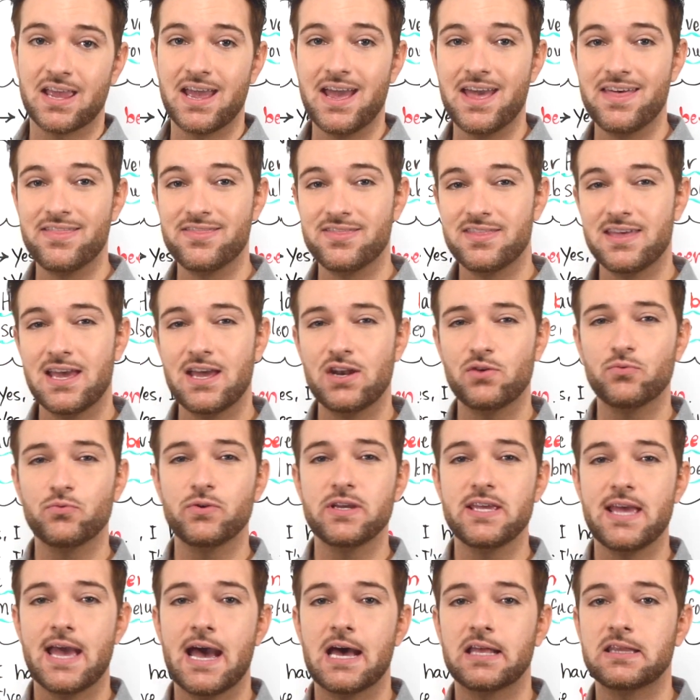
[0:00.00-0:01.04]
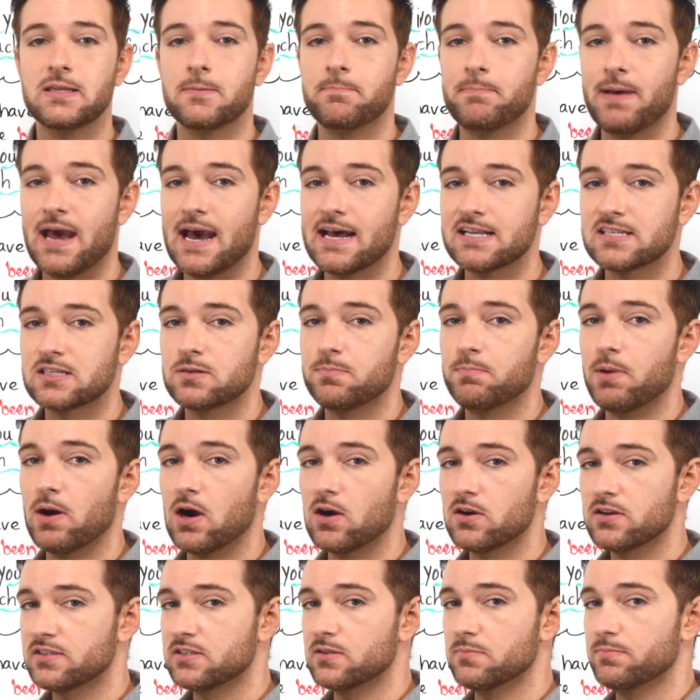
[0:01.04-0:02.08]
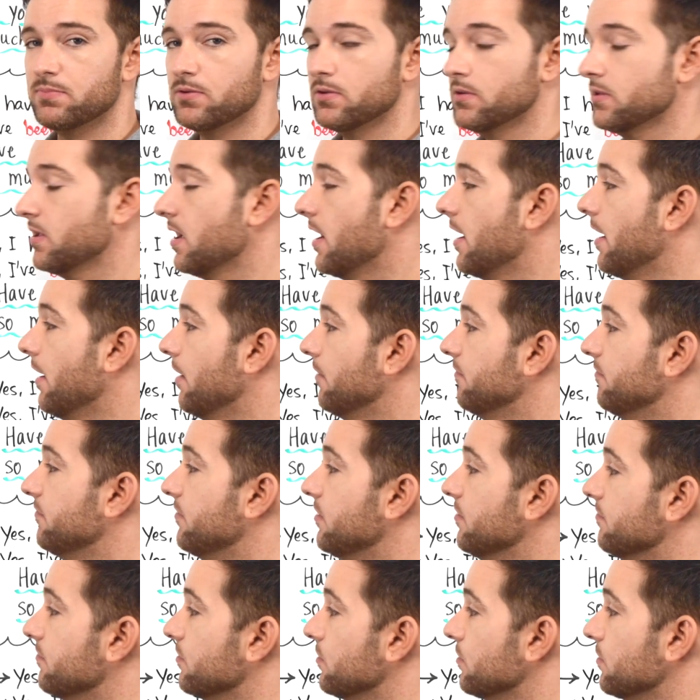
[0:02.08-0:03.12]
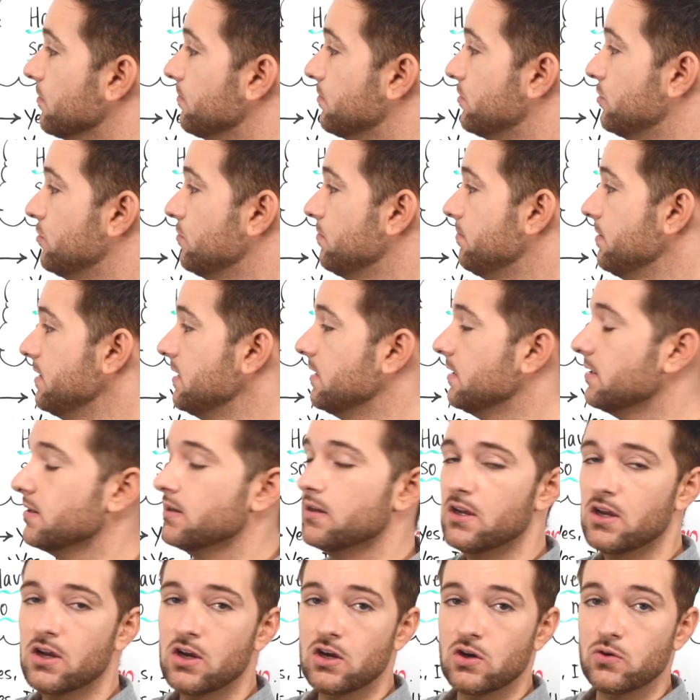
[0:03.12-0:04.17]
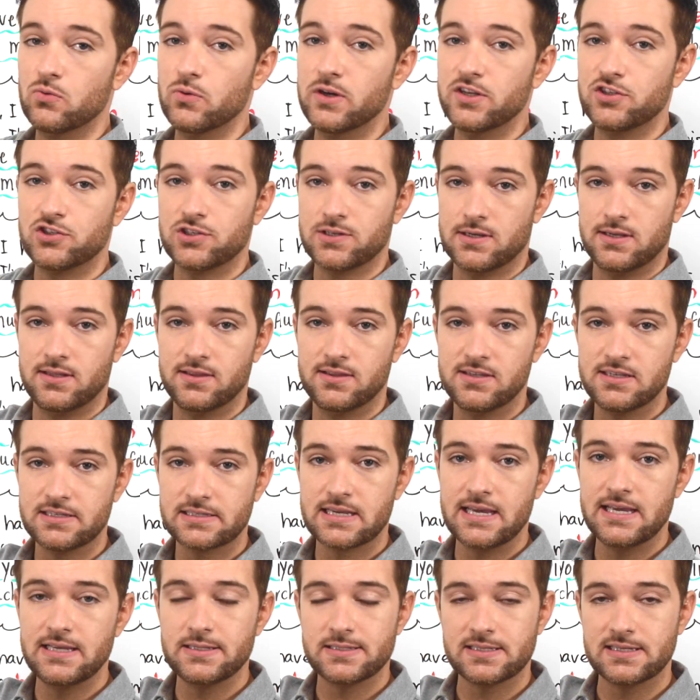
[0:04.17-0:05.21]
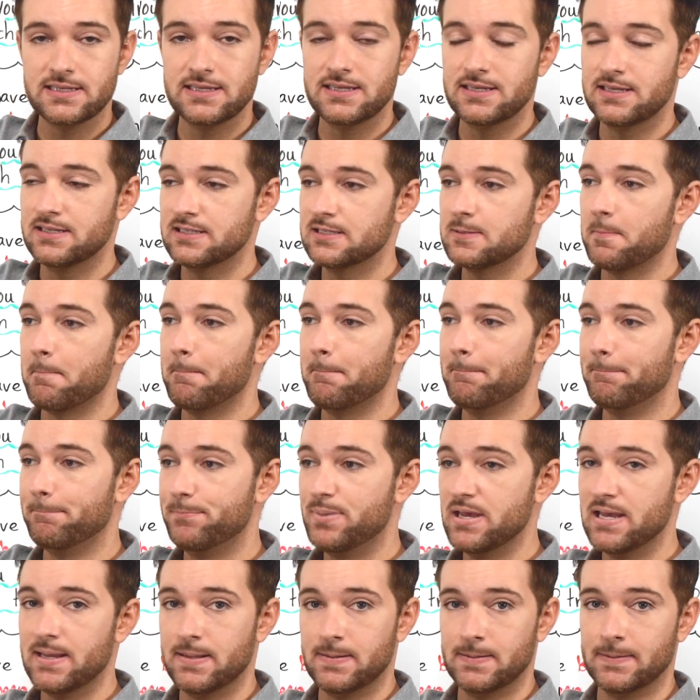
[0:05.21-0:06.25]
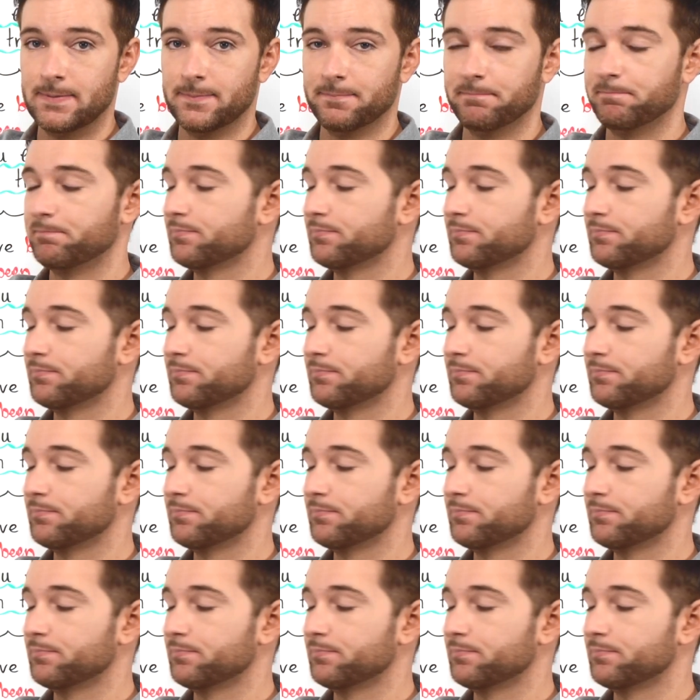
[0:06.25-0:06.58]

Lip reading: And then we add the past participle of the verb to be, which in this case is been.